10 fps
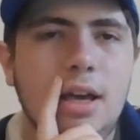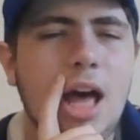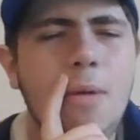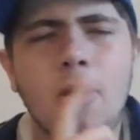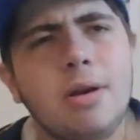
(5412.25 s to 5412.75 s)

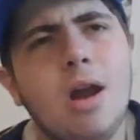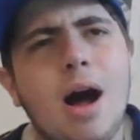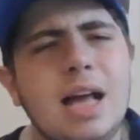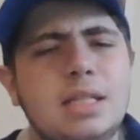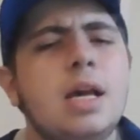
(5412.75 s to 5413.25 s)
Come on,
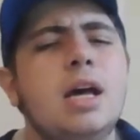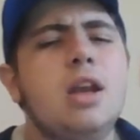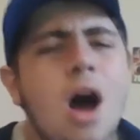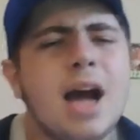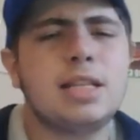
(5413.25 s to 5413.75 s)
Knights.
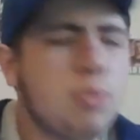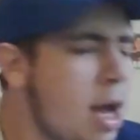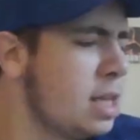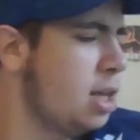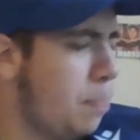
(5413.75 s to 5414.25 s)
Knights,
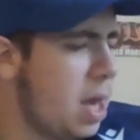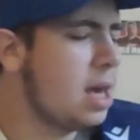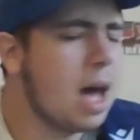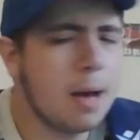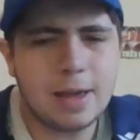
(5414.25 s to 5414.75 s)
where's your
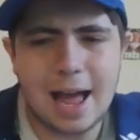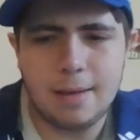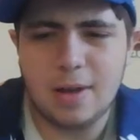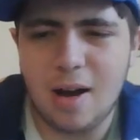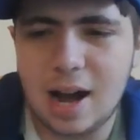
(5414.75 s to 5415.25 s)
pickup
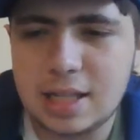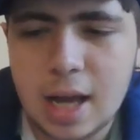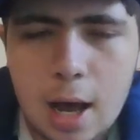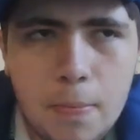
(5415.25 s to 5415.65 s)
game, guys?